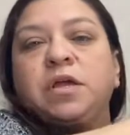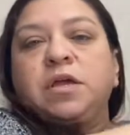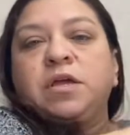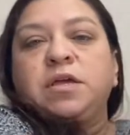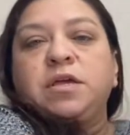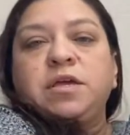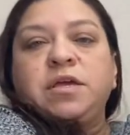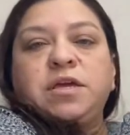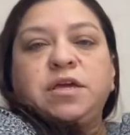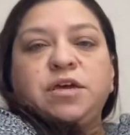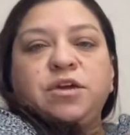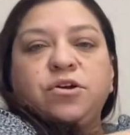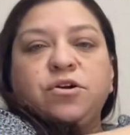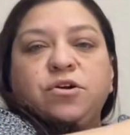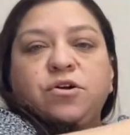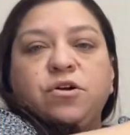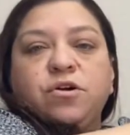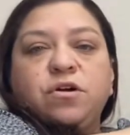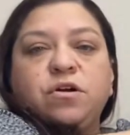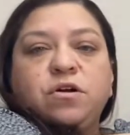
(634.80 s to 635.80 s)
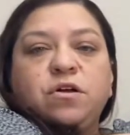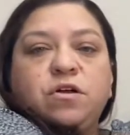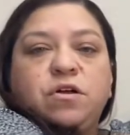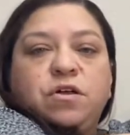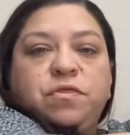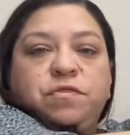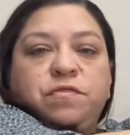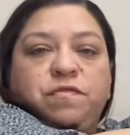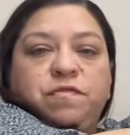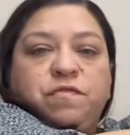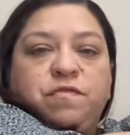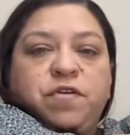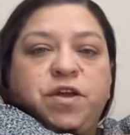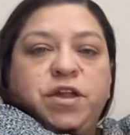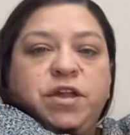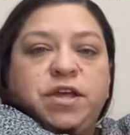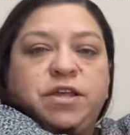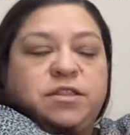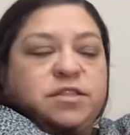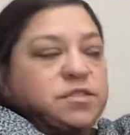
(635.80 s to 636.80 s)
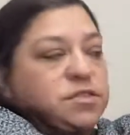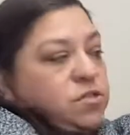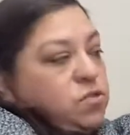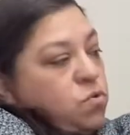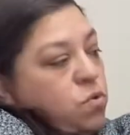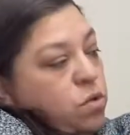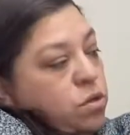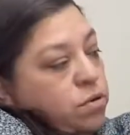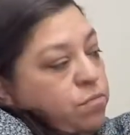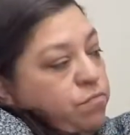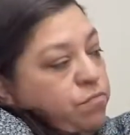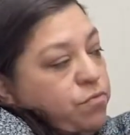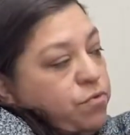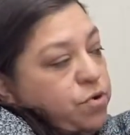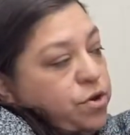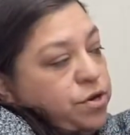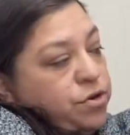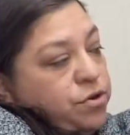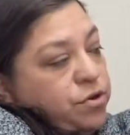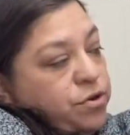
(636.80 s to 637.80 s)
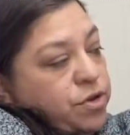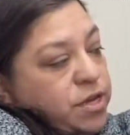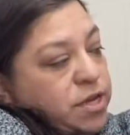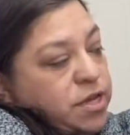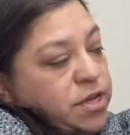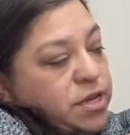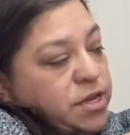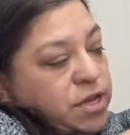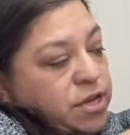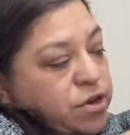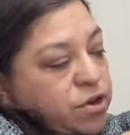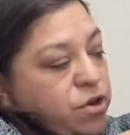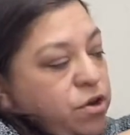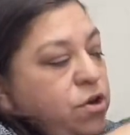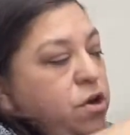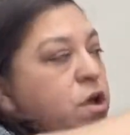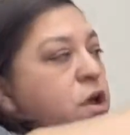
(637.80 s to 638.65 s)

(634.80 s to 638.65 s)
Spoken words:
here on the front, and this is all embroidered in here,